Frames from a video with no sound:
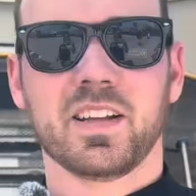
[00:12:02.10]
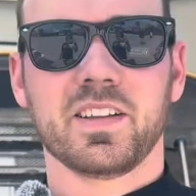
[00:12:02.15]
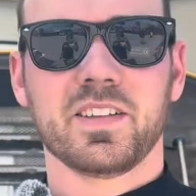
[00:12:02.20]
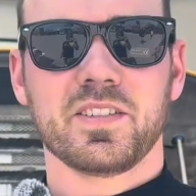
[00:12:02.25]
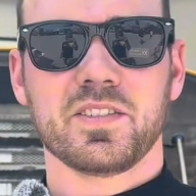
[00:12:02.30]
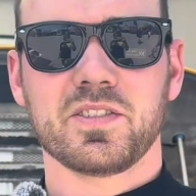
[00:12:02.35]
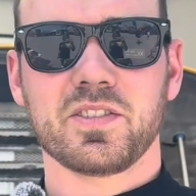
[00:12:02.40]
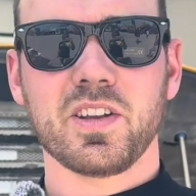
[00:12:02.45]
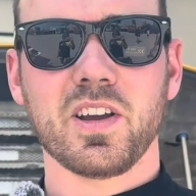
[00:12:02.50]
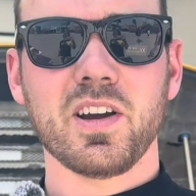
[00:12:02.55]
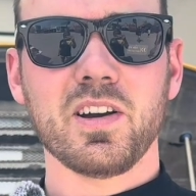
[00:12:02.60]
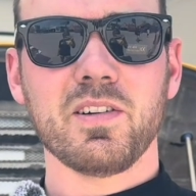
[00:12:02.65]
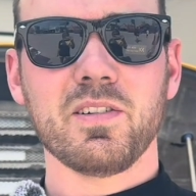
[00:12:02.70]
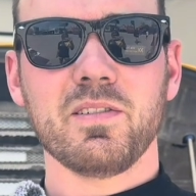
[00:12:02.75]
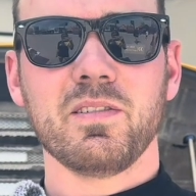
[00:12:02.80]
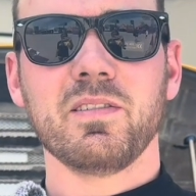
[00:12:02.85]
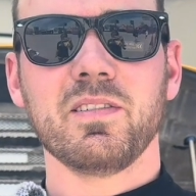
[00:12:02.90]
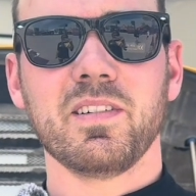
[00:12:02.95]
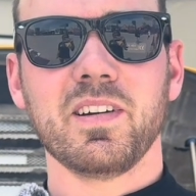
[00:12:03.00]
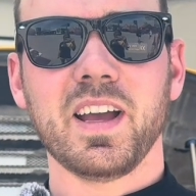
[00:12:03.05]
So,
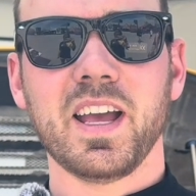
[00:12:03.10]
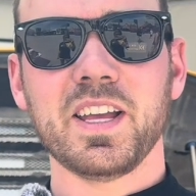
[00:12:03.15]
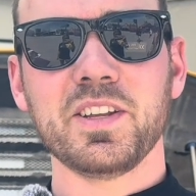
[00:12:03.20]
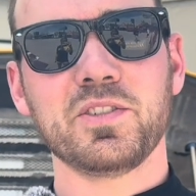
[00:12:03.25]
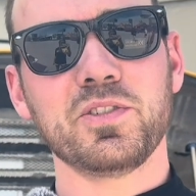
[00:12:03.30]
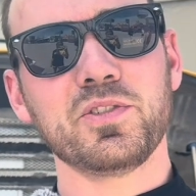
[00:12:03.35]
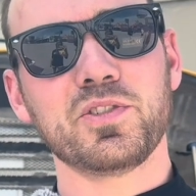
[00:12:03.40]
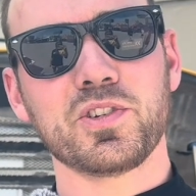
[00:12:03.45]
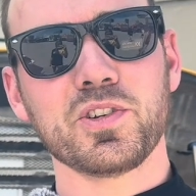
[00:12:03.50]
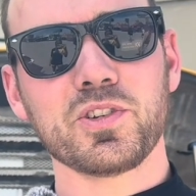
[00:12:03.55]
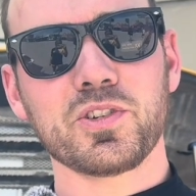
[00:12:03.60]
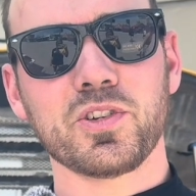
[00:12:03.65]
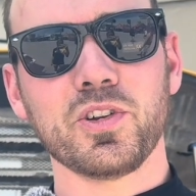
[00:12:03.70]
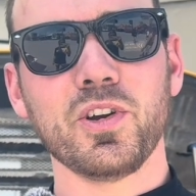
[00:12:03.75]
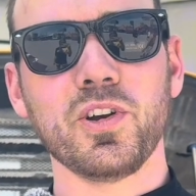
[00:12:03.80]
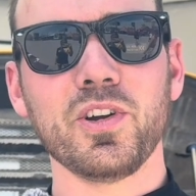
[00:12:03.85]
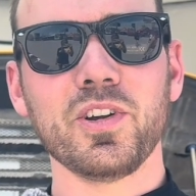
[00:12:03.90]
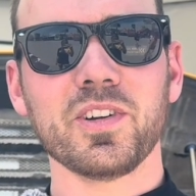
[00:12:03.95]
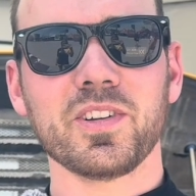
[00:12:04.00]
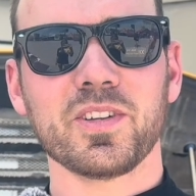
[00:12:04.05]
as you just
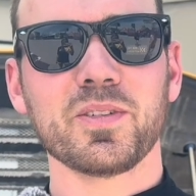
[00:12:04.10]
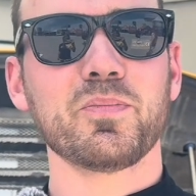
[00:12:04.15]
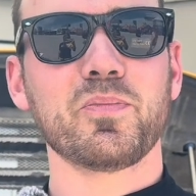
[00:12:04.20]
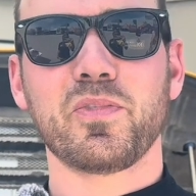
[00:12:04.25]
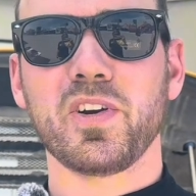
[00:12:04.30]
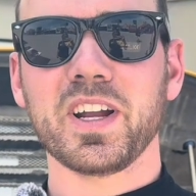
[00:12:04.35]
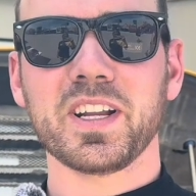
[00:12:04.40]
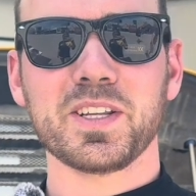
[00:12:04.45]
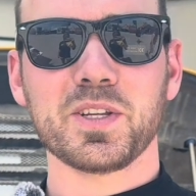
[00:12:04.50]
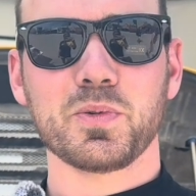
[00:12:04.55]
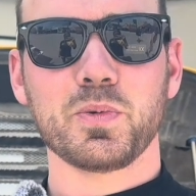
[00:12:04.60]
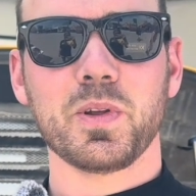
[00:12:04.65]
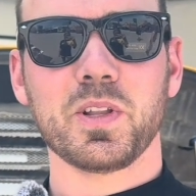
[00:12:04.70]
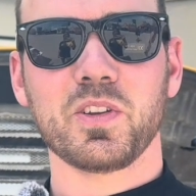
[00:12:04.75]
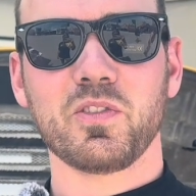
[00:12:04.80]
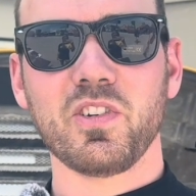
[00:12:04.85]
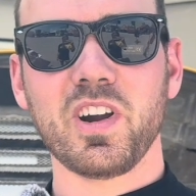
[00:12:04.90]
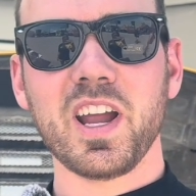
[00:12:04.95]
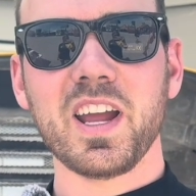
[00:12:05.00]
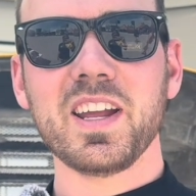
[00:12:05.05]
heard, practice went
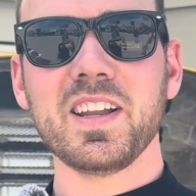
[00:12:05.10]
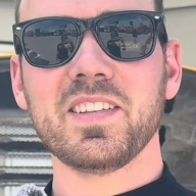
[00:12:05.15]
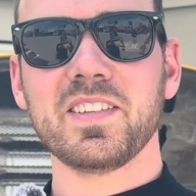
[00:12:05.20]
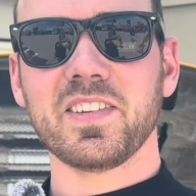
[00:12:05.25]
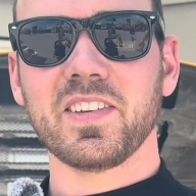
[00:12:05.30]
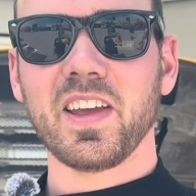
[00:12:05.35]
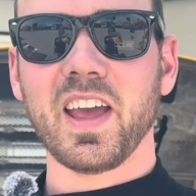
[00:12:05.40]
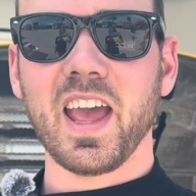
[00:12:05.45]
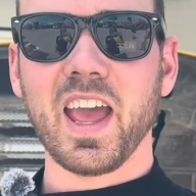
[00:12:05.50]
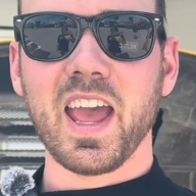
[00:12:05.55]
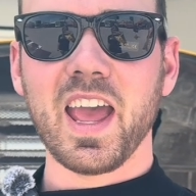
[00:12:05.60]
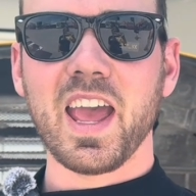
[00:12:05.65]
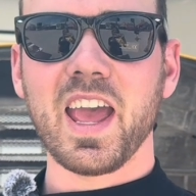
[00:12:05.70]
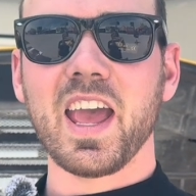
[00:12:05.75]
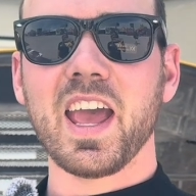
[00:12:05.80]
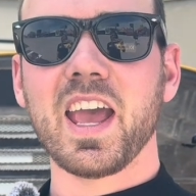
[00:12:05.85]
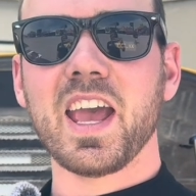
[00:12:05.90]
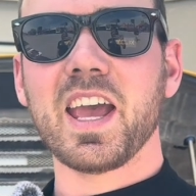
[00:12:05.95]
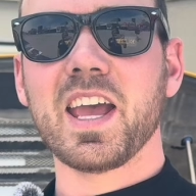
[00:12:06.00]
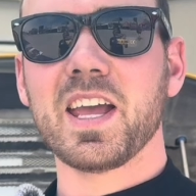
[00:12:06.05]
great,
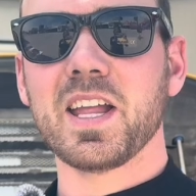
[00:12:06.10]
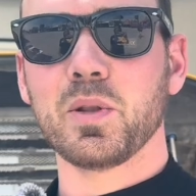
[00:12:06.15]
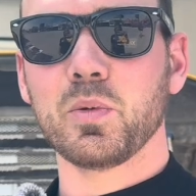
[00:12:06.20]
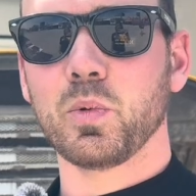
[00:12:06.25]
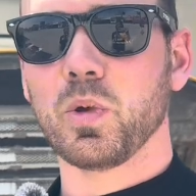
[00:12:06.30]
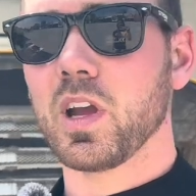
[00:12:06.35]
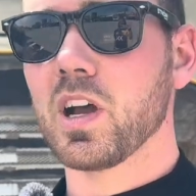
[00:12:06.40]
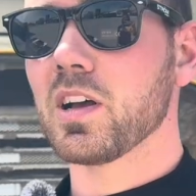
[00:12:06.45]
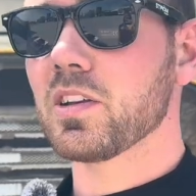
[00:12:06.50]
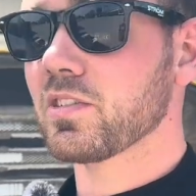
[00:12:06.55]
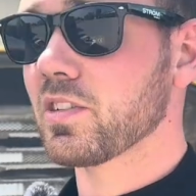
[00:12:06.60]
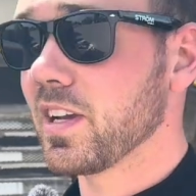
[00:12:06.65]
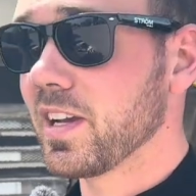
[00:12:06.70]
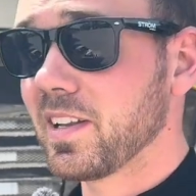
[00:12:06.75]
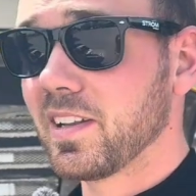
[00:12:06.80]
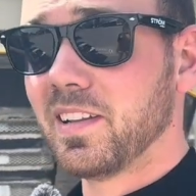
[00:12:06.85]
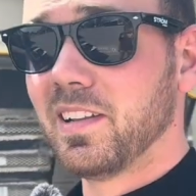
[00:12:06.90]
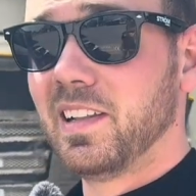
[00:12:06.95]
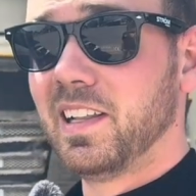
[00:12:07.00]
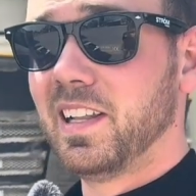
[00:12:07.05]
and we also had
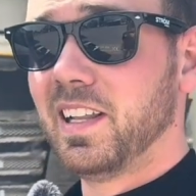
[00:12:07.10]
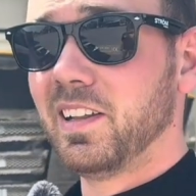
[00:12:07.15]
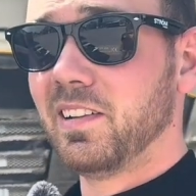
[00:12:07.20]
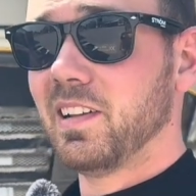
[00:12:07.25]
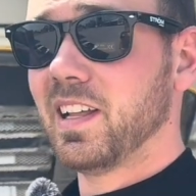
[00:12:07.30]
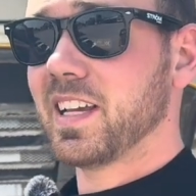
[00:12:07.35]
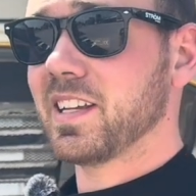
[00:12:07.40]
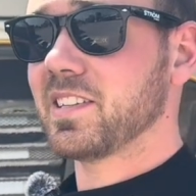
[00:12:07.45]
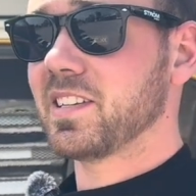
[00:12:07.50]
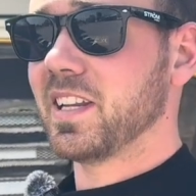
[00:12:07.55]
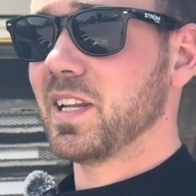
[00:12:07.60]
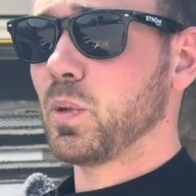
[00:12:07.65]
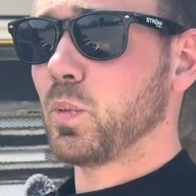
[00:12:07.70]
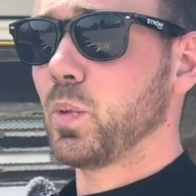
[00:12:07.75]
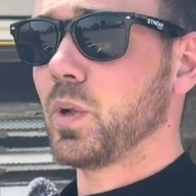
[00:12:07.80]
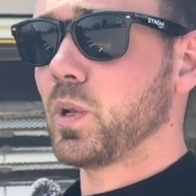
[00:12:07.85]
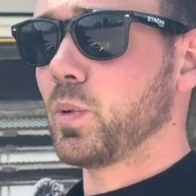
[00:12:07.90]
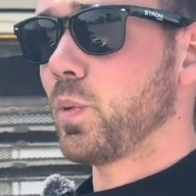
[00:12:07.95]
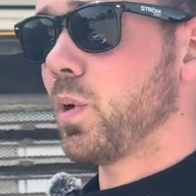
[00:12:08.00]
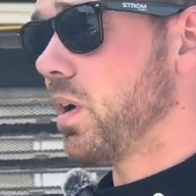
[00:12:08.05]
a little accident
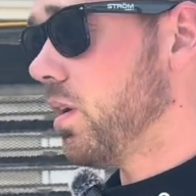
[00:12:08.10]
with the wall.